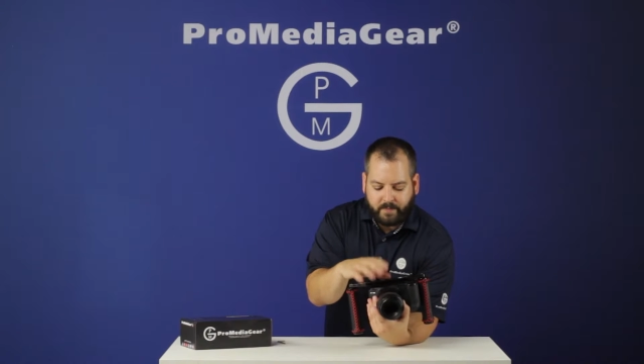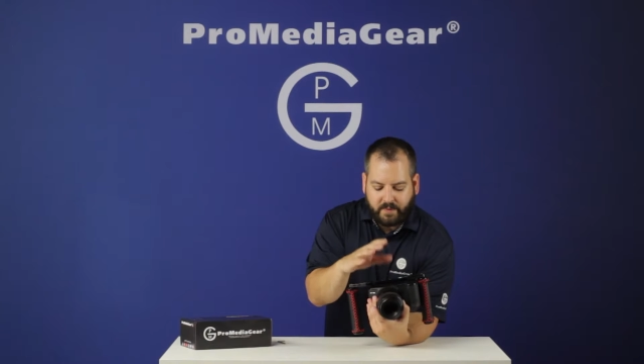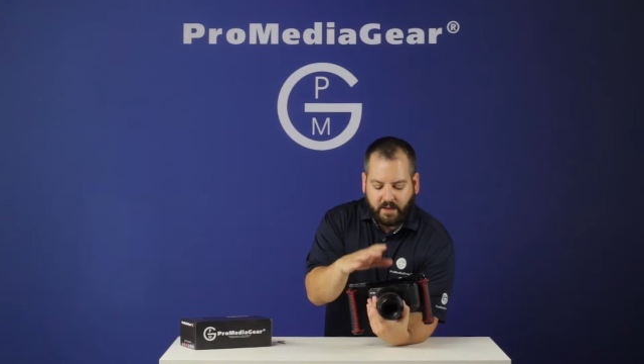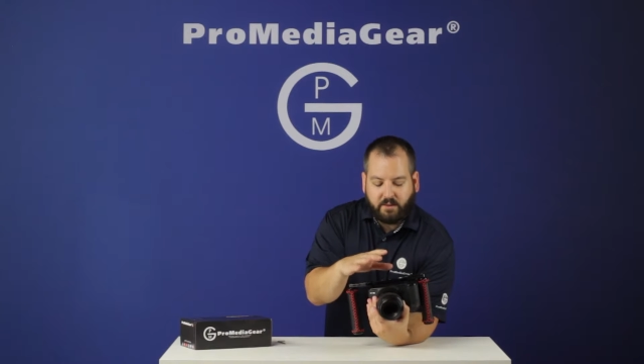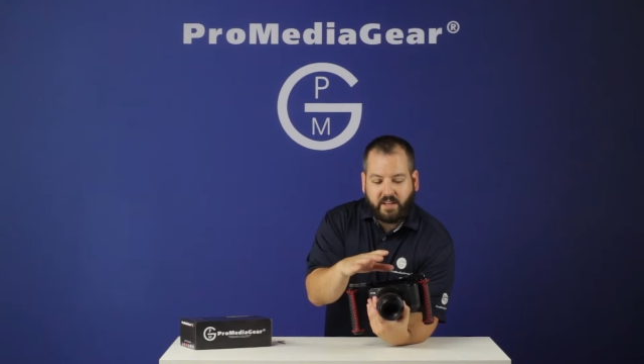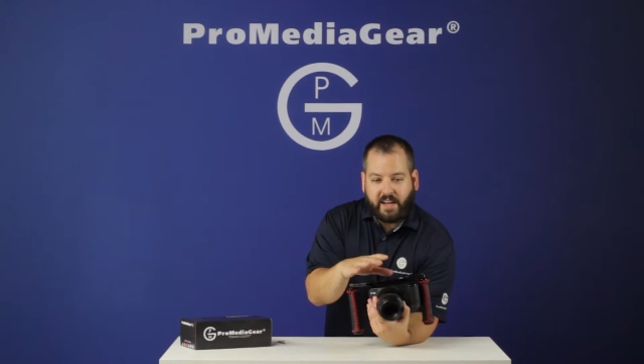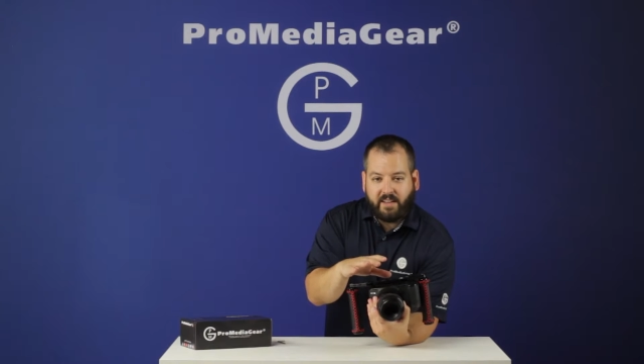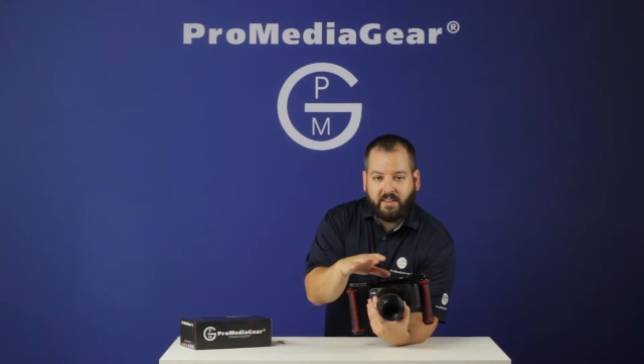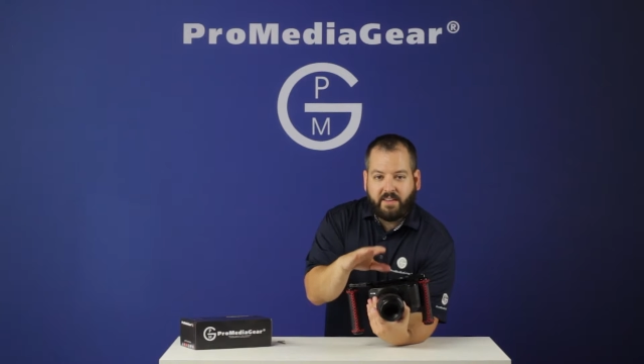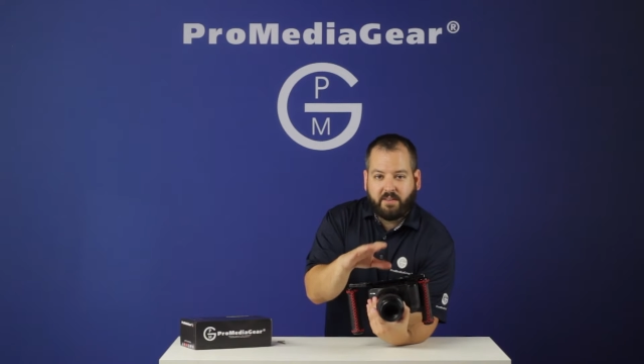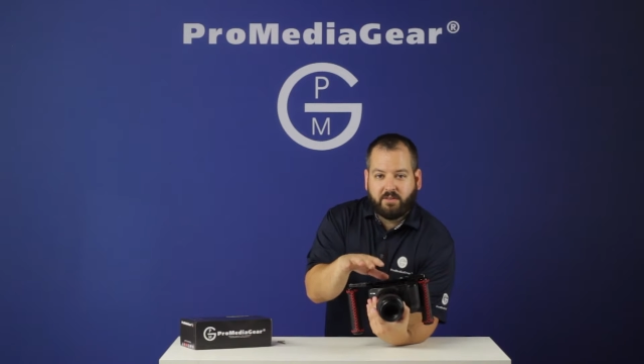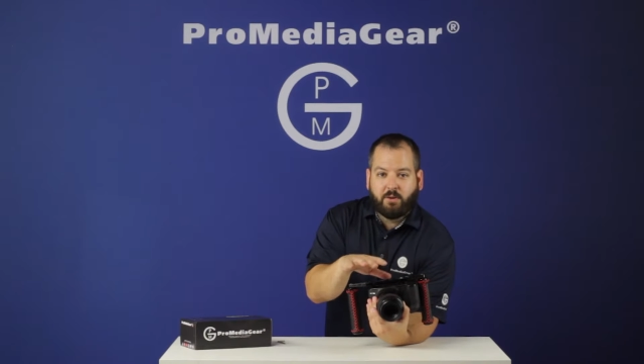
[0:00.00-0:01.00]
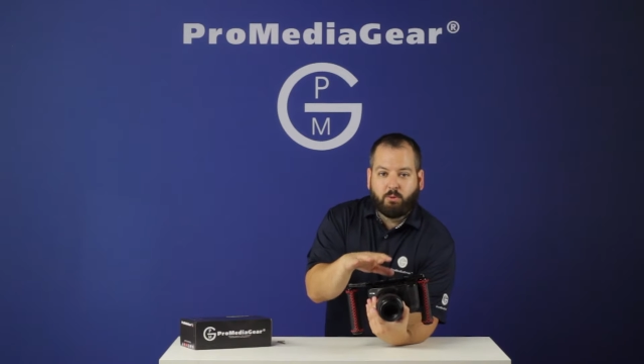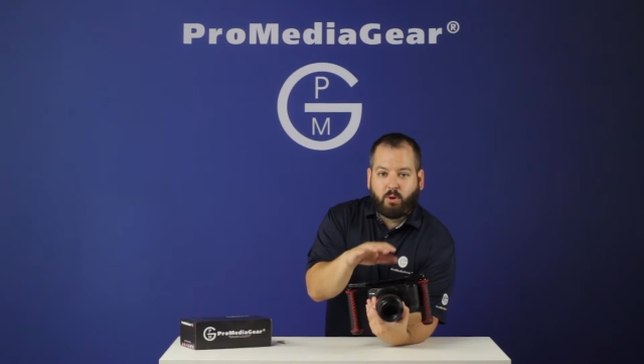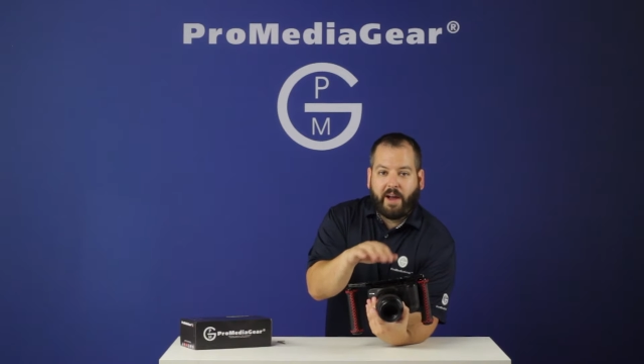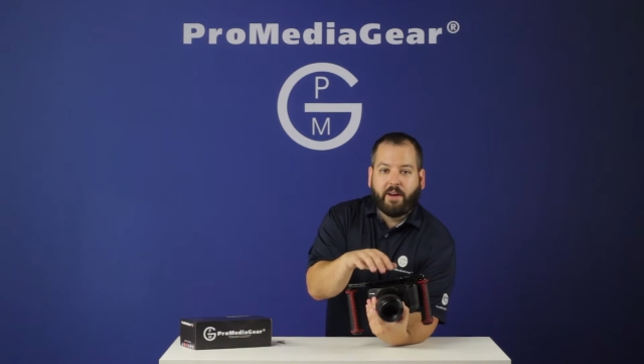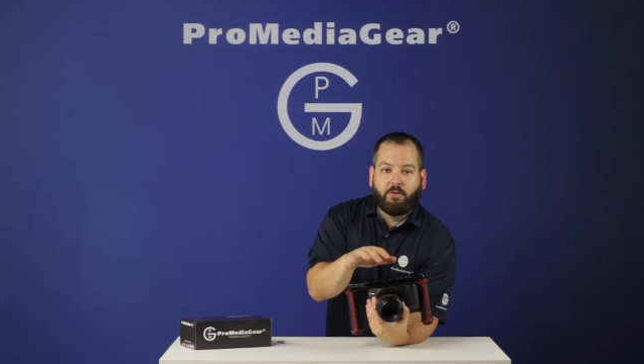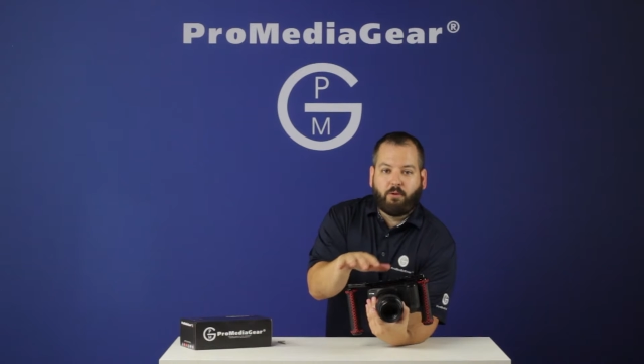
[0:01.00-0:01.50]
Now technically there's no
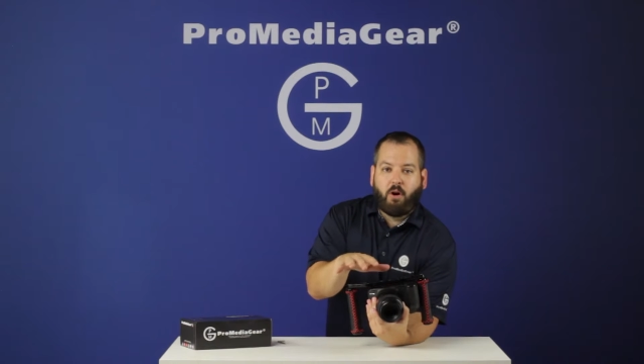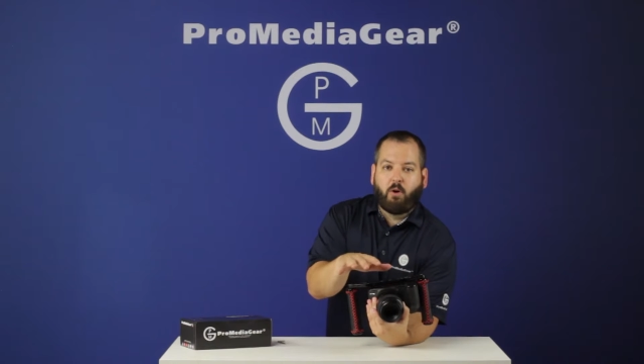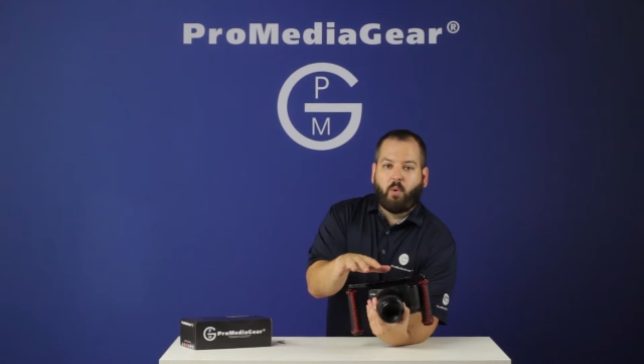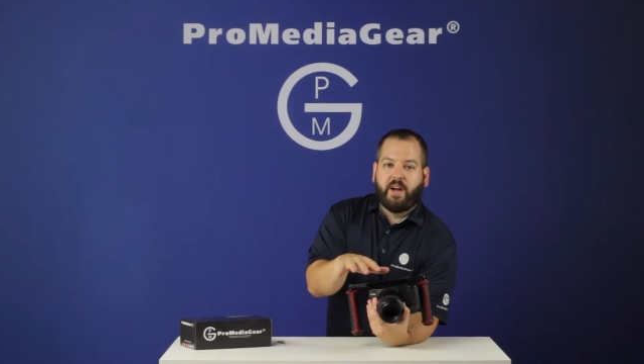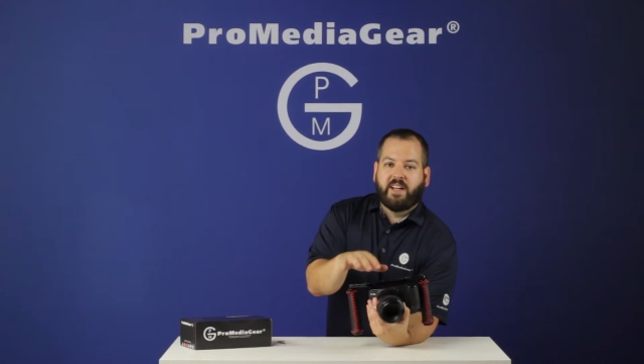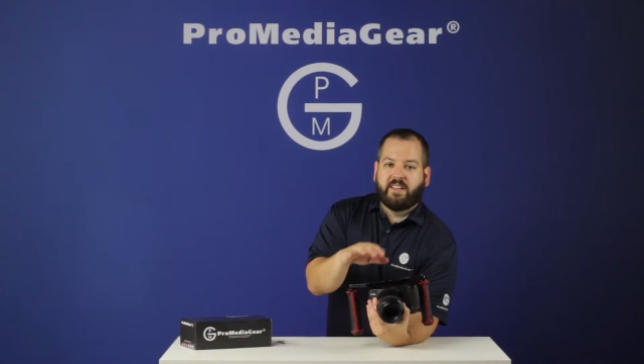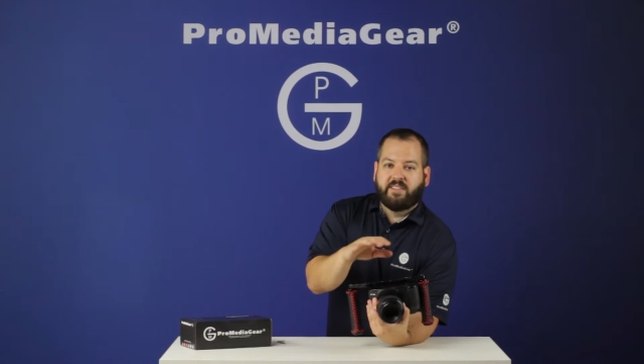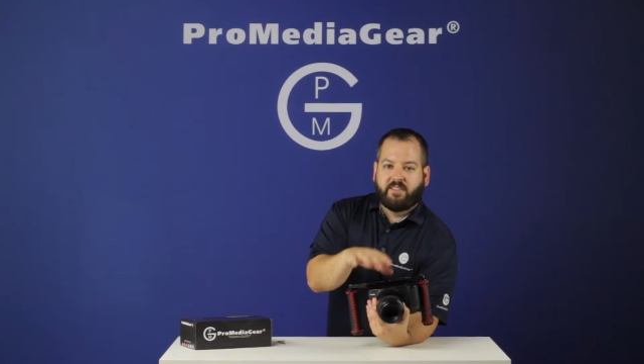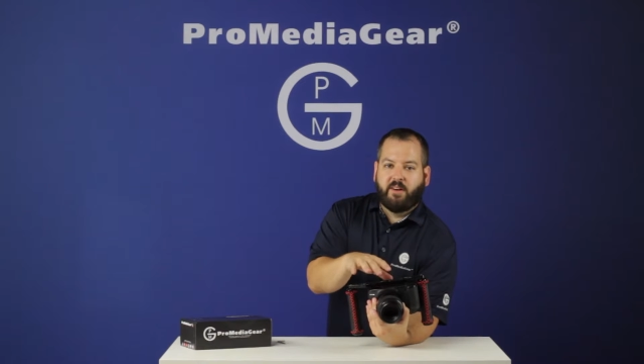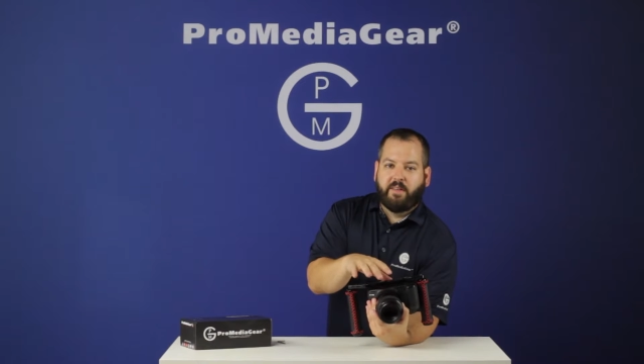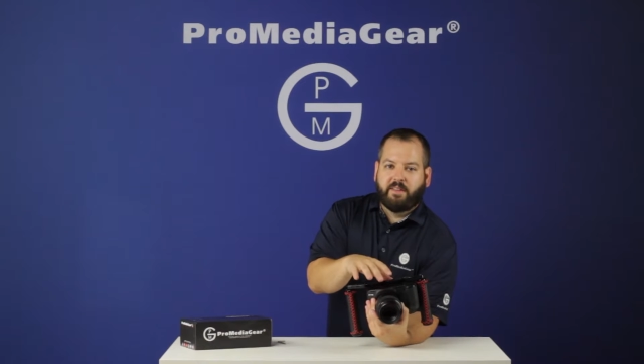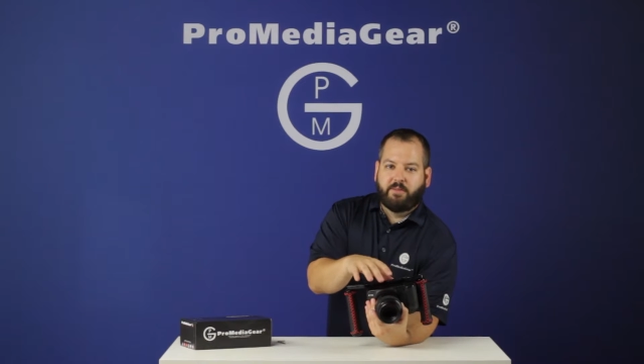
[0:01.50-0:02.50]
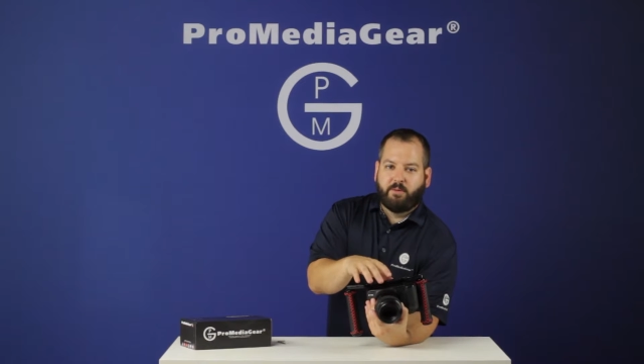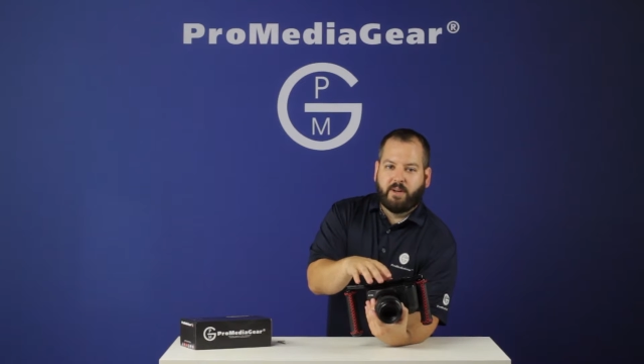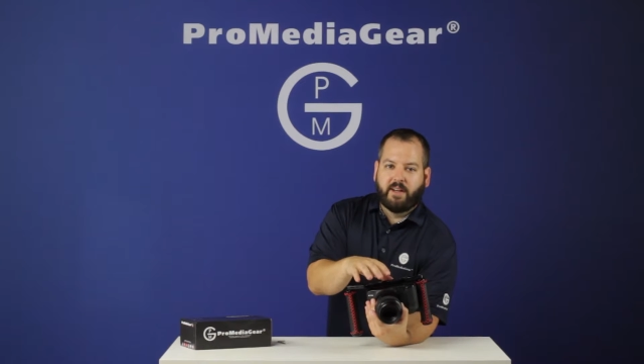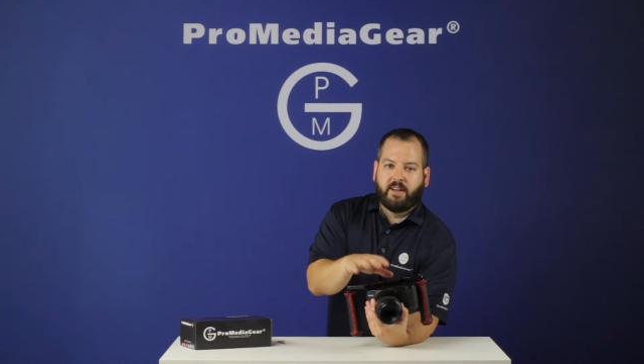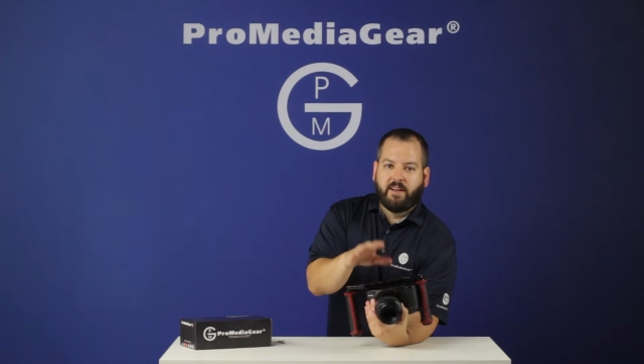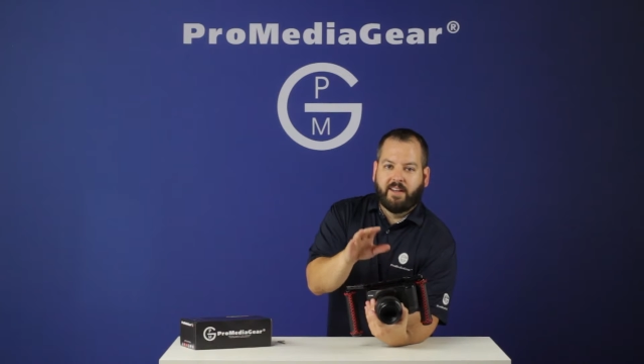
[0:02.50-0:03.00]
right or wrong way to install this
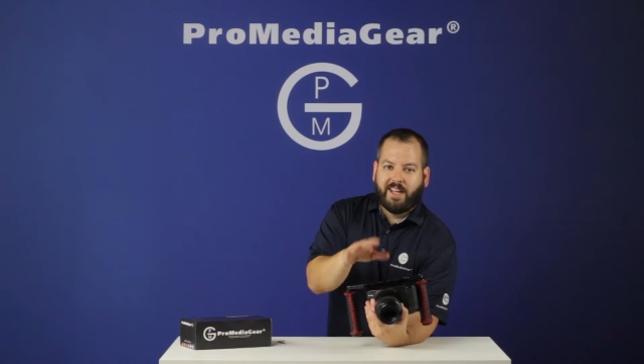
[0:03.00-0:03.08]
rig.